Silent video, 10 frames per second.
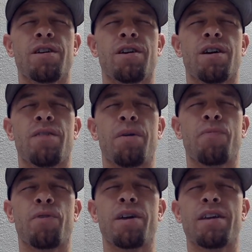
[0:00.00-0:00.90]
I
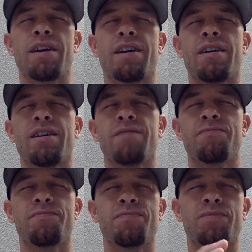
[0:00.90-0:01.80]
pray that
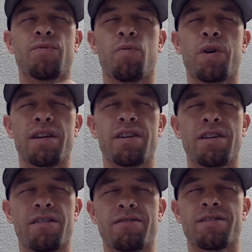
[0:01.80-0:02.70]
when we get
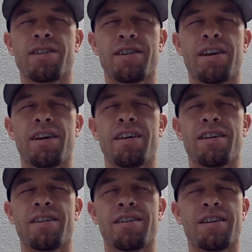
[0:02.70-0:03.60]
together
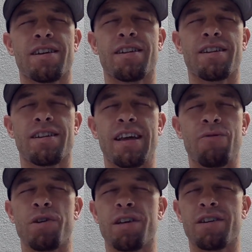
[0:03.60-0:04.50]
Sunday and that
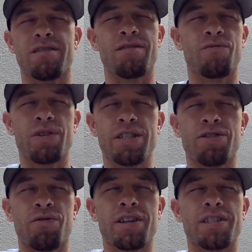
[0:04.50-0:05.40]
we could
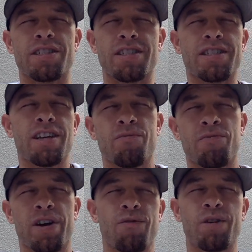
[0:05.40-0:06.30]
rejoice and
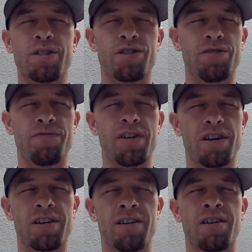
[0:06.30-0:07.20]
celebrate what you've
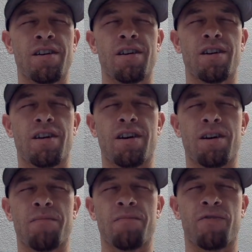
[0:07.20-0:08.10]
done
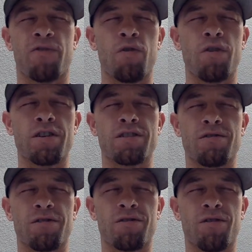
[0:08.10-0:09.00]
for us
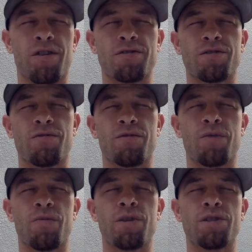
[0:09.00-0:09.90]
on the cross, Lord,
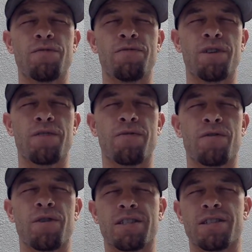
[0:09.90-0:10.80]
but what you've done
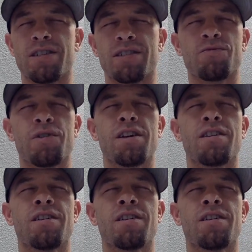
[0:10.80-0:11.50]
for us this week.